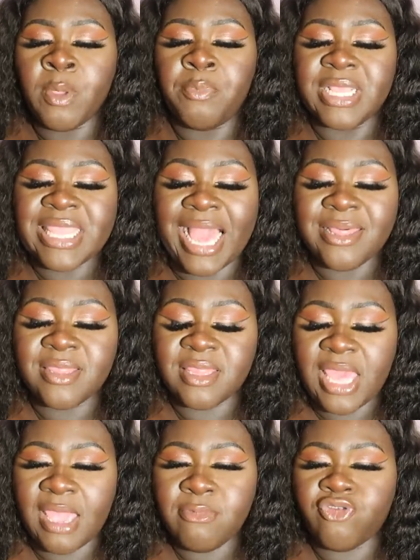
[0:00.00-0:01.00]
But that
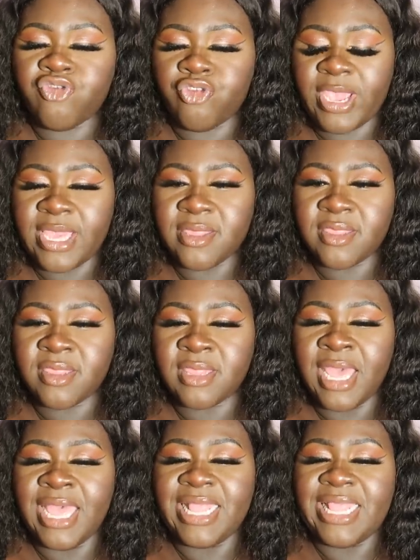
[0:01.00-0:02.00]
same traits,
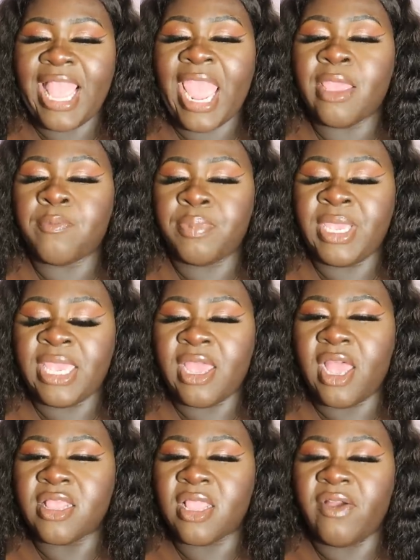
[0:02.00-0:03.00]
let it be
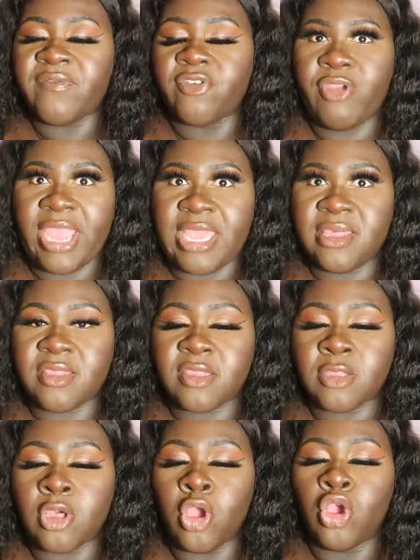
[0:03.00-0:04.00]
another
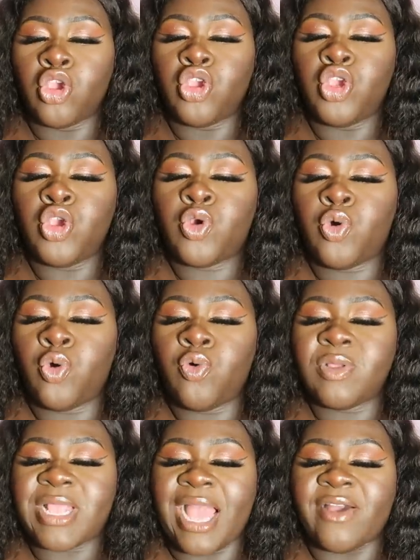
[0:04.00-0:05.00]
race, you
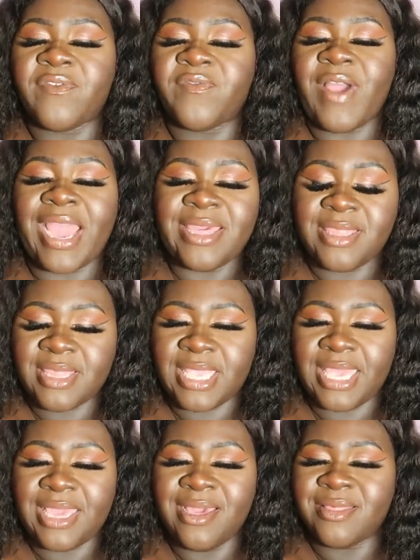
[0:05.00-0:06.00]
call that
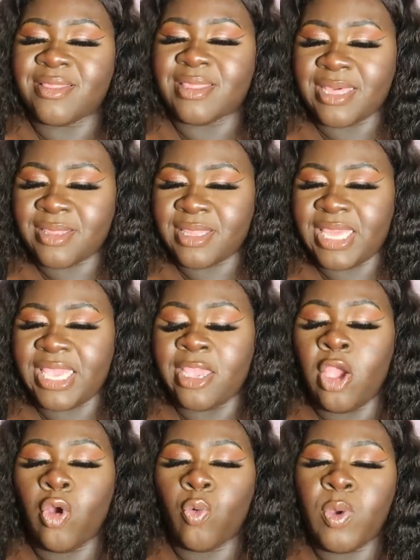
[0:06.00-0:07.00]
feisty, sassy,
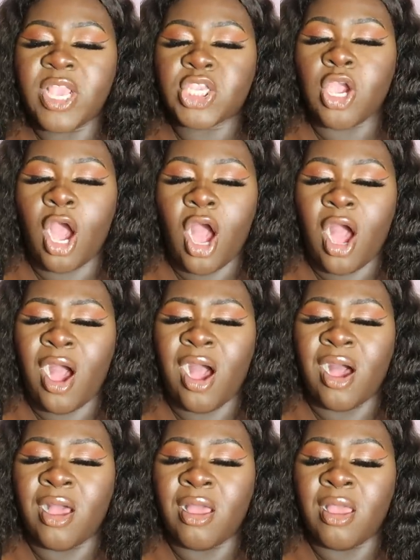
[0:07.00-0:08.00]
which
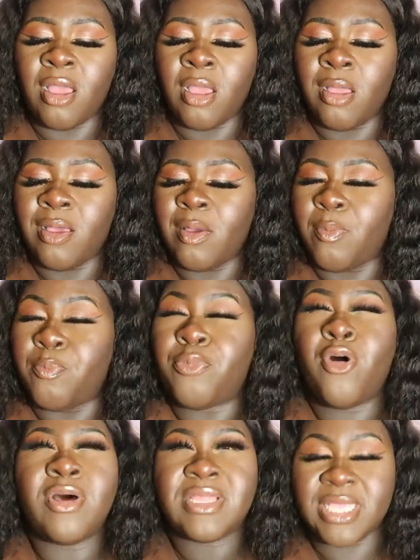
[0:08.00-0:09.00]
are
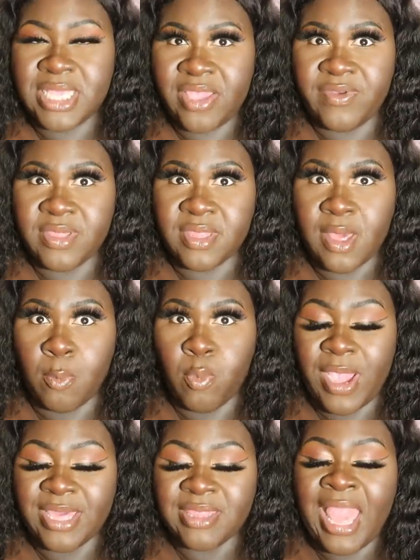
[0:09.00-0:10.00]
positive in some
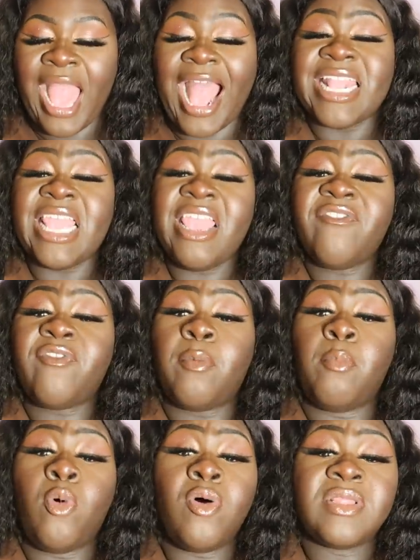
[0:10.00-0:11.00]
ways and even
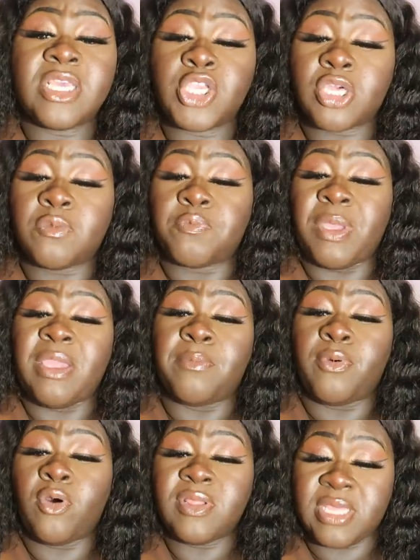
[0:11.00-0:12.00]
more than just being
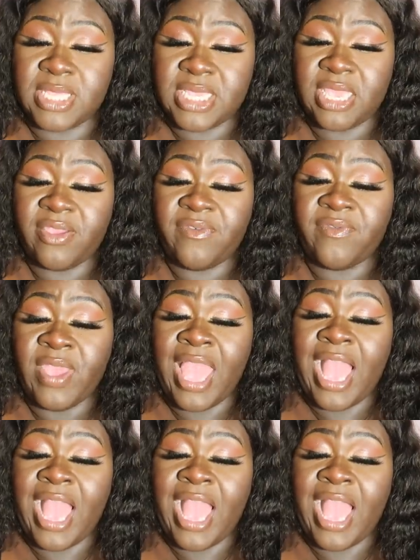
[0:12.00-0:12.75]
positive